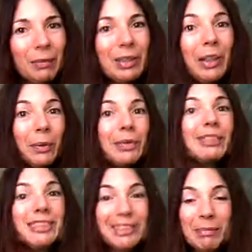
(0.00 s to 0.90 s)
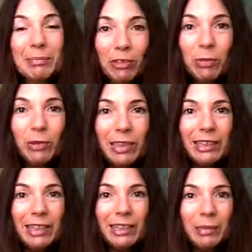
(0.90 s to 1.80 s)
We go into this in much more
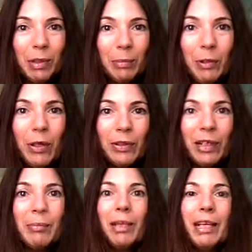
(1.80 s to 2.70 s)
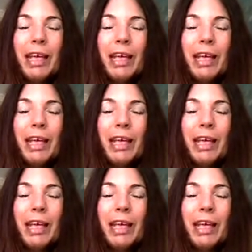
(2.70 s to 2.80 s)
detail in my program.